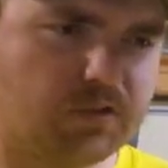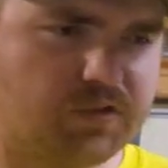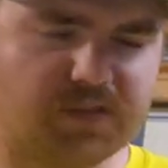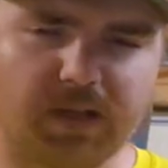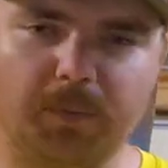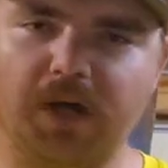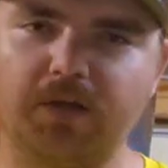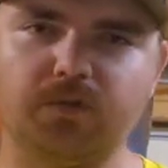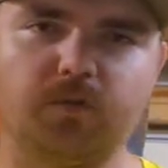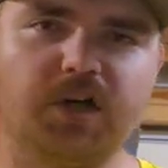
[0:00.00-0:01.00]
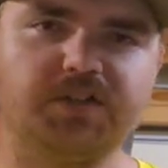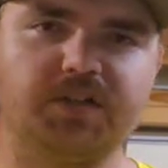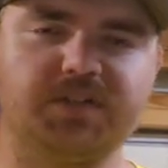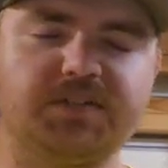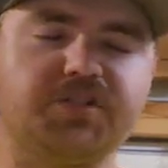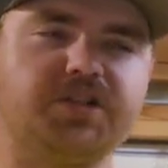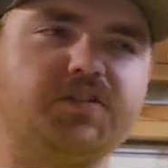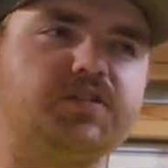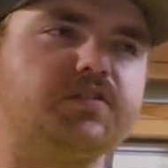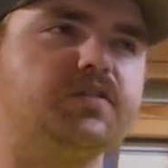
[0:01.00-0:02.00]
just anybody who's watching and
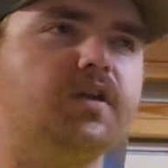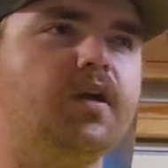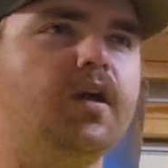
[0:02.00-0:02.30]
suggestions.